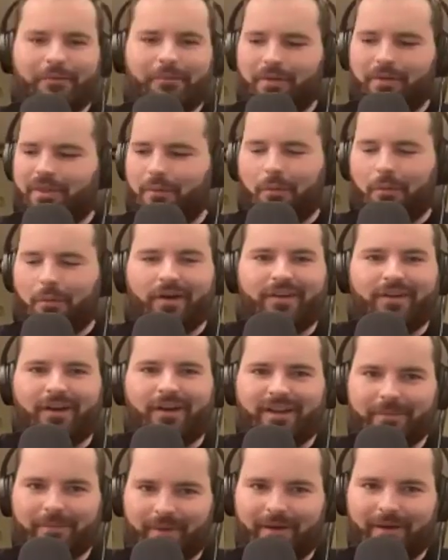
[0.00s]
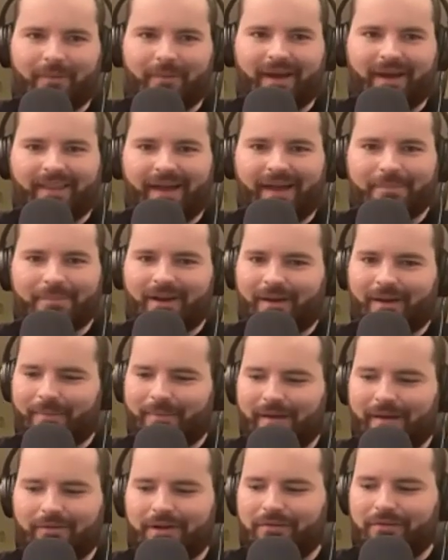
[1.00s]
with the Word document on my laptop
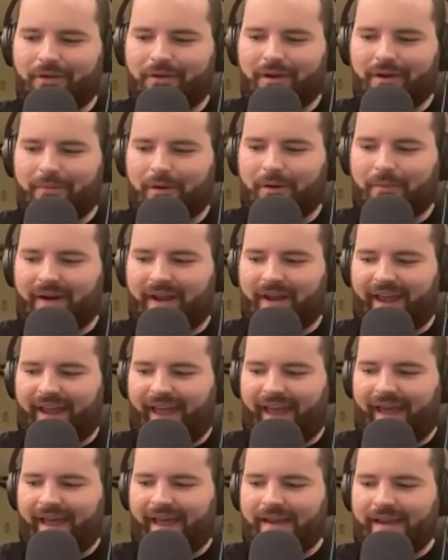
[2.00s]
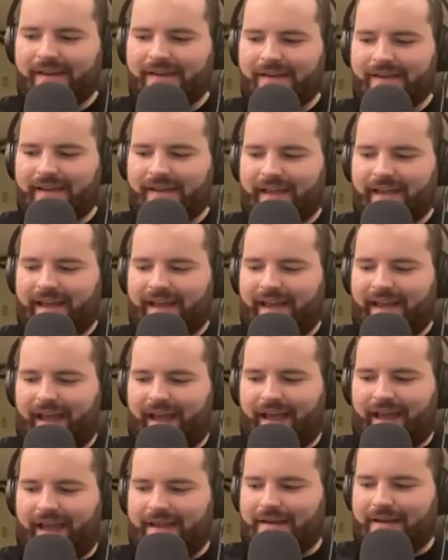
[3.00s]
every free moment I had
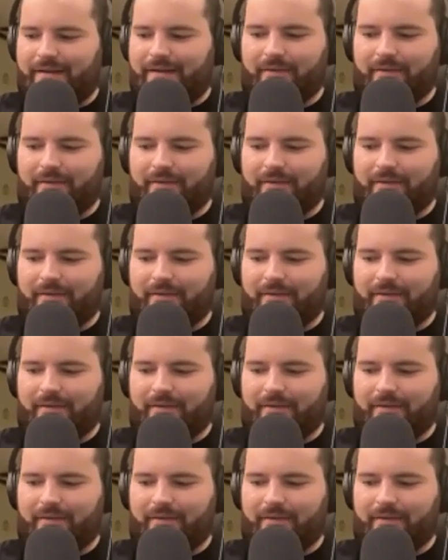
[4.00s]
and